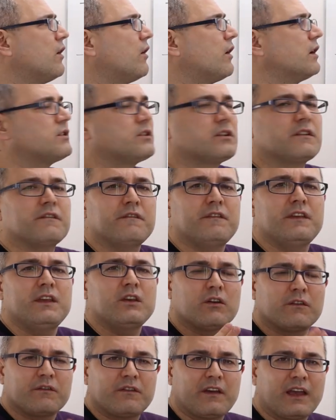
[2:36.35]
All right, so the
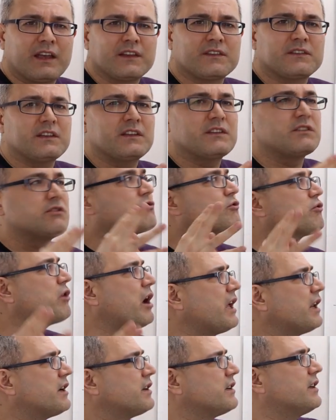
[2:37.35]
V of S is
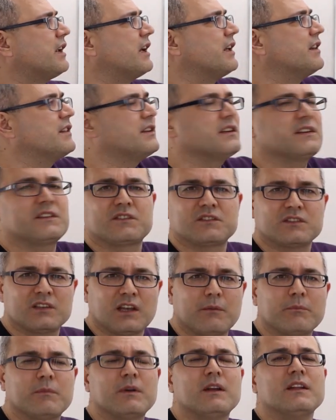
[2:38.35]
greater than this
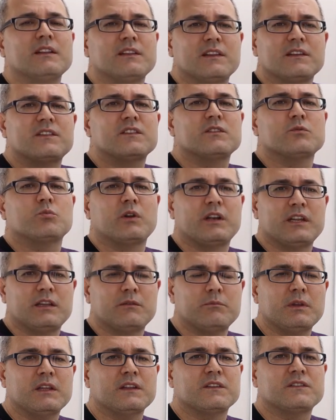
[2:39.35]
sum. This is what
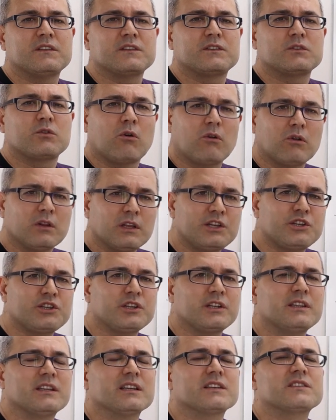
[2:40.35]
it means. This
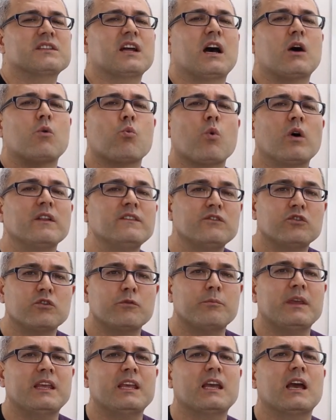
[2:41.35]
coalition does not want
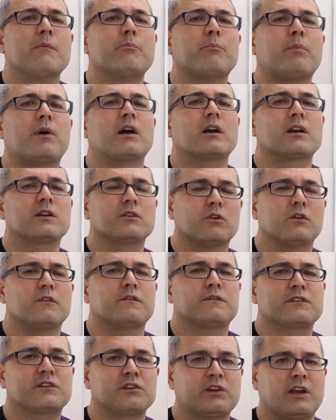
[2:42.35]
to be a part
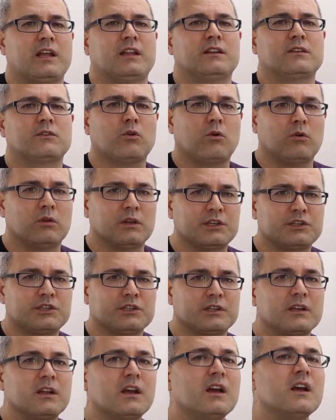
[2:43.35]
of grand
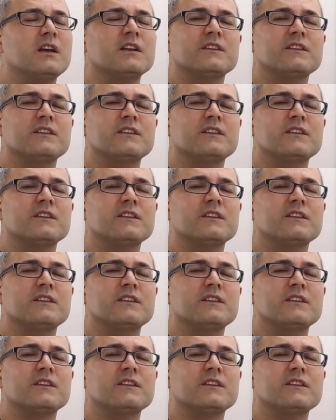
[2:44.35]
coalition.